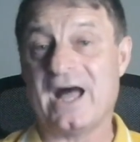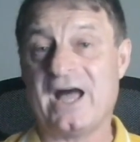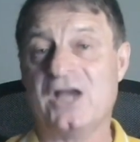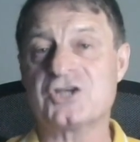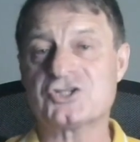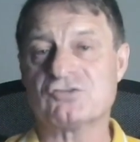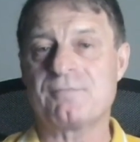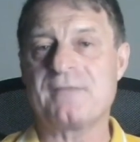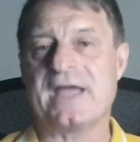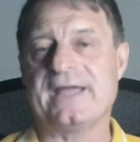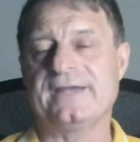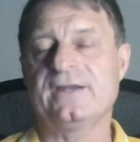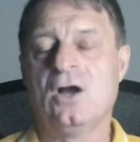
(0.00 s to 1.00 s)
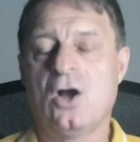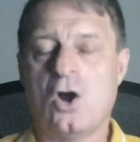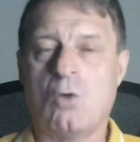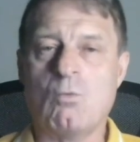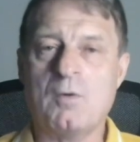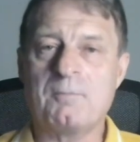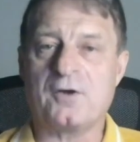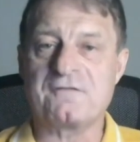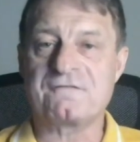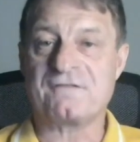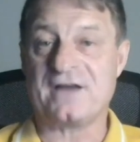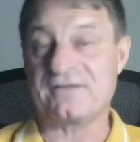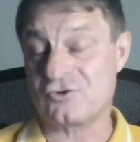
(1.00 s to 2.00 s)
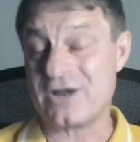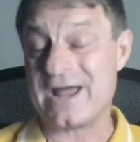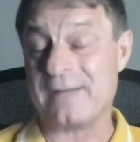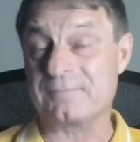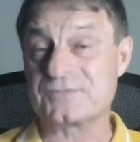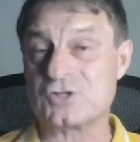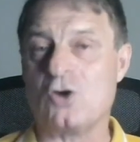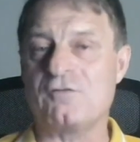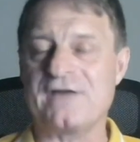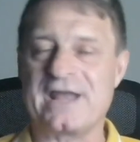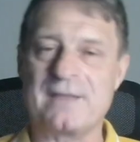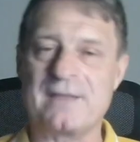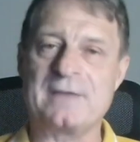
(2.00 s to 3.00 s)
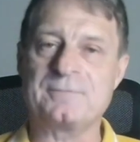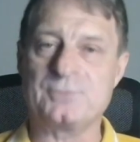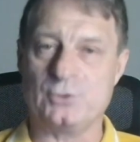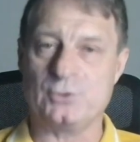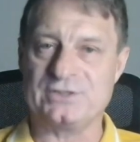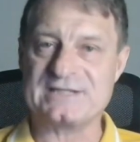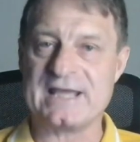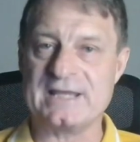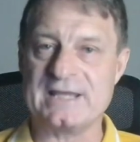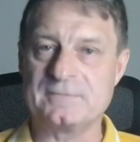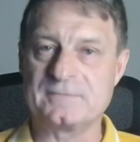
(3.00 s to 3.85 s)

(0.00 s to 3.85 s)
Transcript: I shall remain on 1.5 grams of NMN per day.